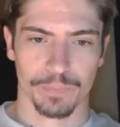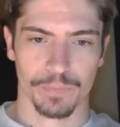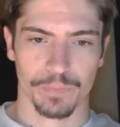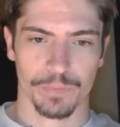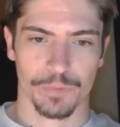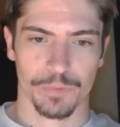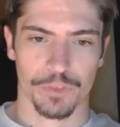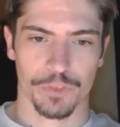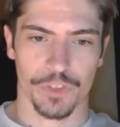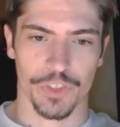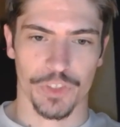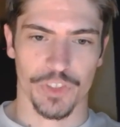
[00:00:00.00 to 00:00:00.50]

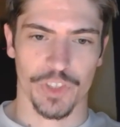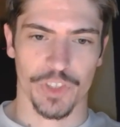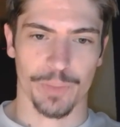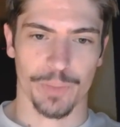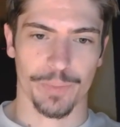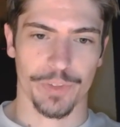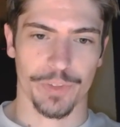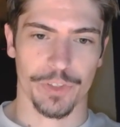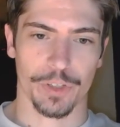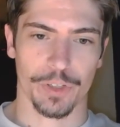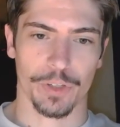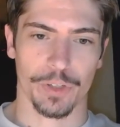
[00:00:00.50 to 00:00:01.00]
just
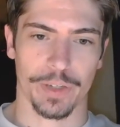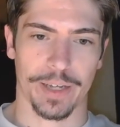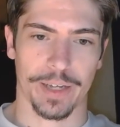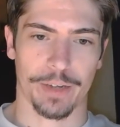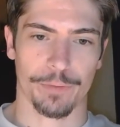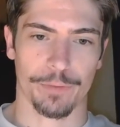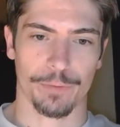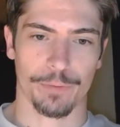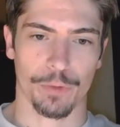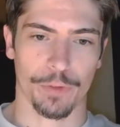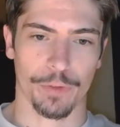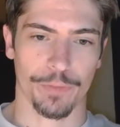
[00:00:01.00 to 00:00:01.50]
something to look
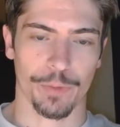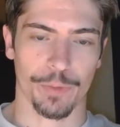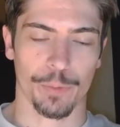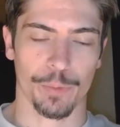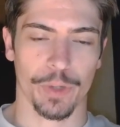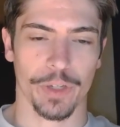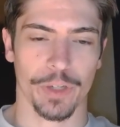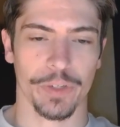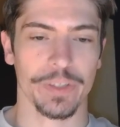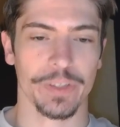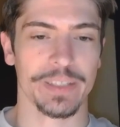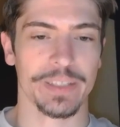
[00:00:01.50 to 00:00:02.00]
out for. If you
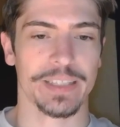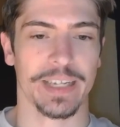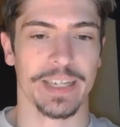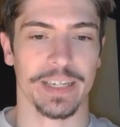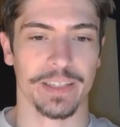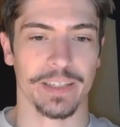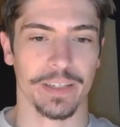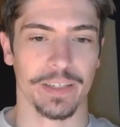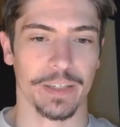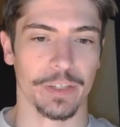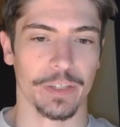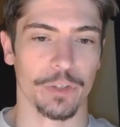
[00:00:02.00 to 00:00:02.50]
want good
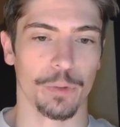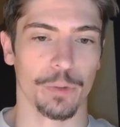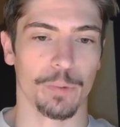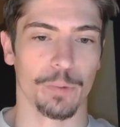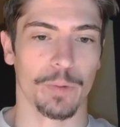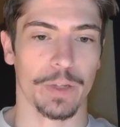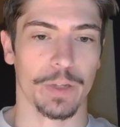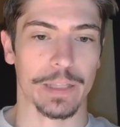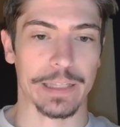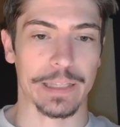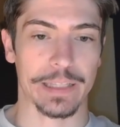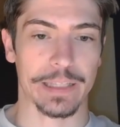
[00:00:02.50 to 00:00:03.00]
technique, you
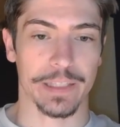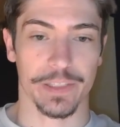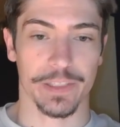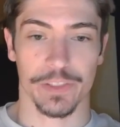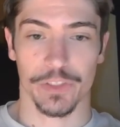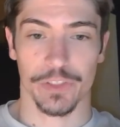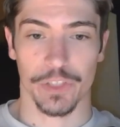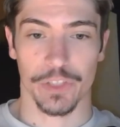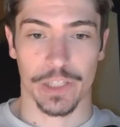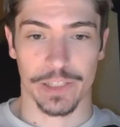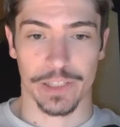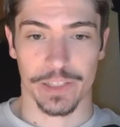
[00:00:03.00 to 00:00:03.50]
want
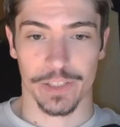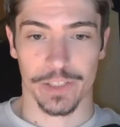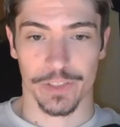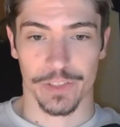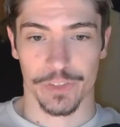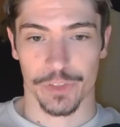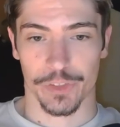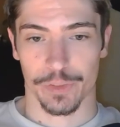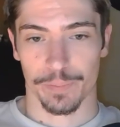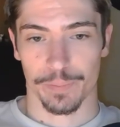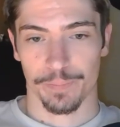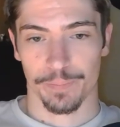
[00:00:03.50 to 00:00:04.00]
this, not
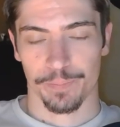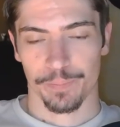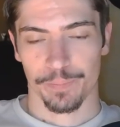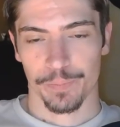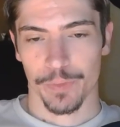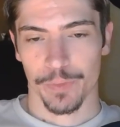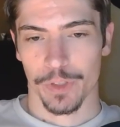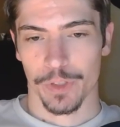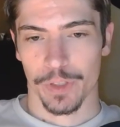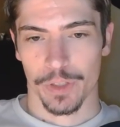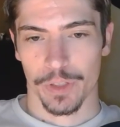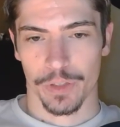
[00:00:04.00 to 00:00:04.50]
this.
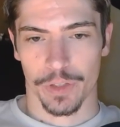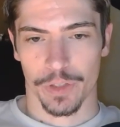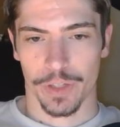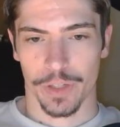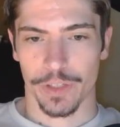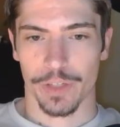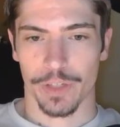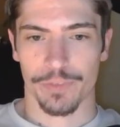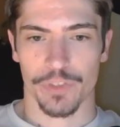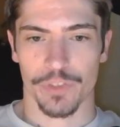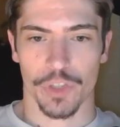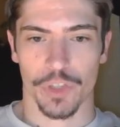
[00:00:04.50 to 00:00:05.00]
Not
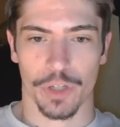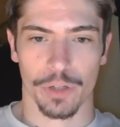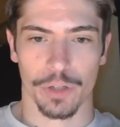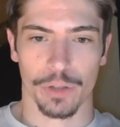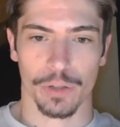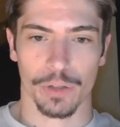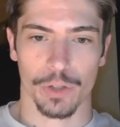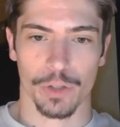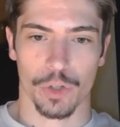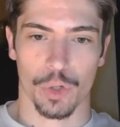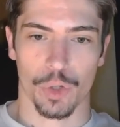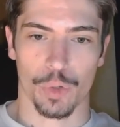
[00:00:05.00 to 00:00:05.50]
enough
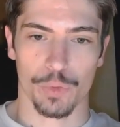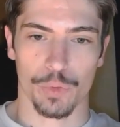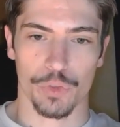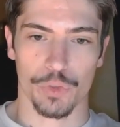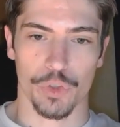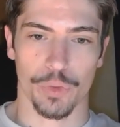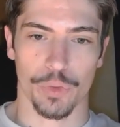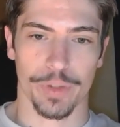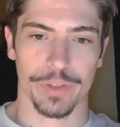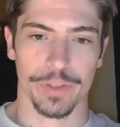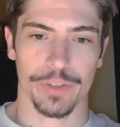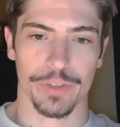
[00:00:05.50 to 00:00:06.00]
solder, cold
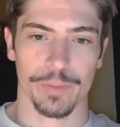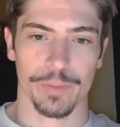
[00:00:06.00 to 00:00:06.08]
joint.